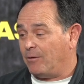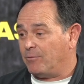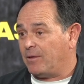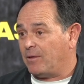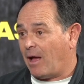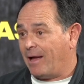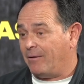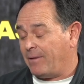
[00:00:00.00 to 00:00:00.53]

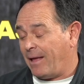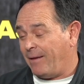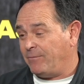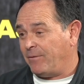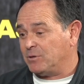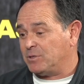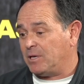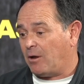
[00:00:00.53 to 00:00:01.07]
I've
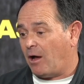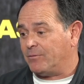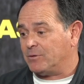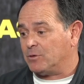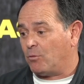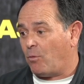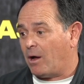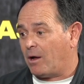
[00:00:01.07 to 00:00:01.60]
never seen an
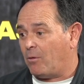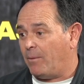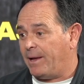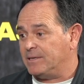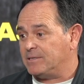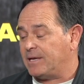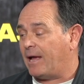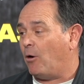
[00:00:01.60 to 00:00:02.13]
officer walk
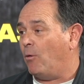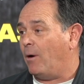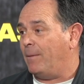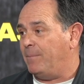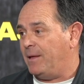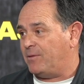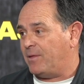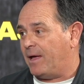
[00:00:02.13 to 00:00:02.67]
away and say, "Oh,
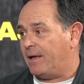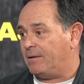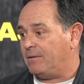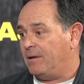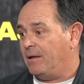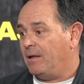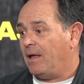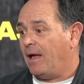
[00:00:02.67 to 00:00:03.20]
I beat
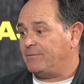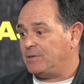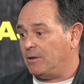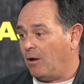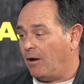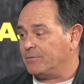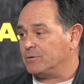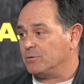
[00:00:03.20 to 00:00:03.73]
that." I've
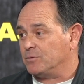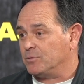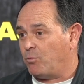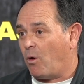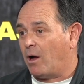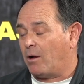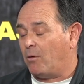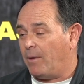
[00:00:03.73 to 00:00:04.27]
seen
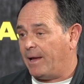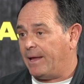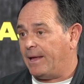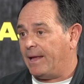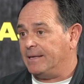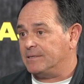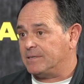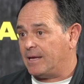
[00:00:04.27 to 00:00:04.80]
officers walk
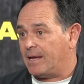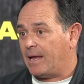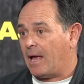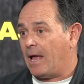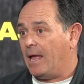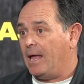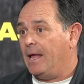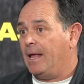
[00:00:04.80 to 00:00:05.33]
away and say,
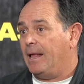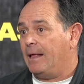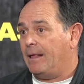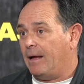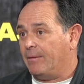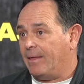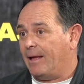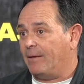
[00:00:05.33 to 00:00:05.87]

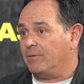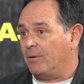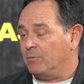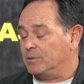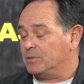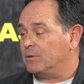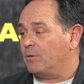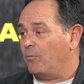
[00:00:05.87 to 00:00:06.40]
that
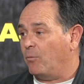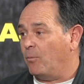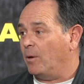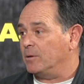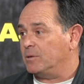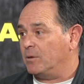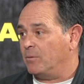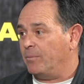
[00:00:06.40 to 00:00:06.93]
was
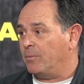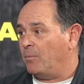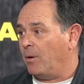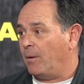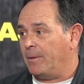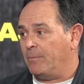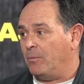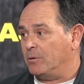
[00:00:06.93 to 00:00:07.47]
one of
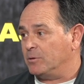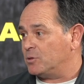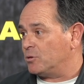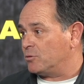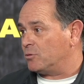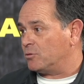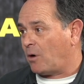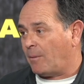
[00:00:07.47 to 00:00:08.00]
the most
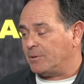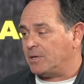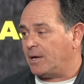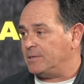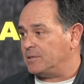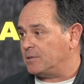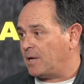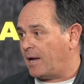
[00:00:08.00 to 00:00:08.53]

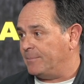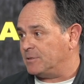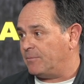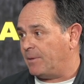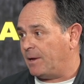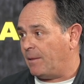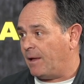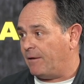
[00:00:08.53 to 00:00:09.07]
traumatizing times
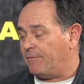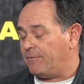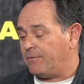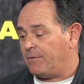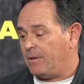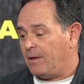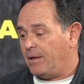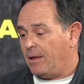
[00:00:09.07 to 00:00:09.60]
of my
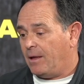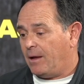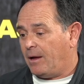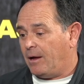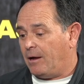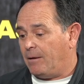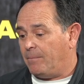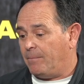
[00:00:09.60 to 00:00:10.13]
life.
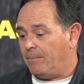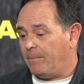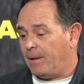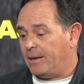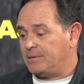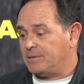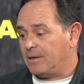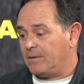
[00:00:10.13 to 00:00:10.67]

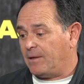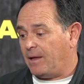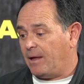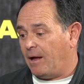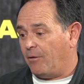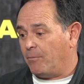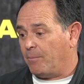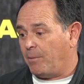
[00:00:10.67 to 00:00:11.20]
I think
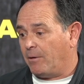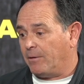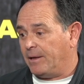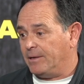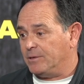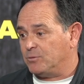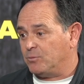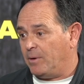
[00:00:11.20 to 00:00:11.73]
the other
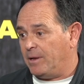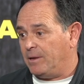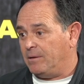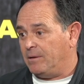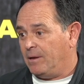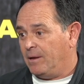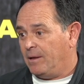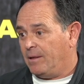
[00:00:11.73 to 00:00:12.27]
part is
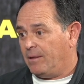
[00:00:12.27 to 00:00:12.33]
when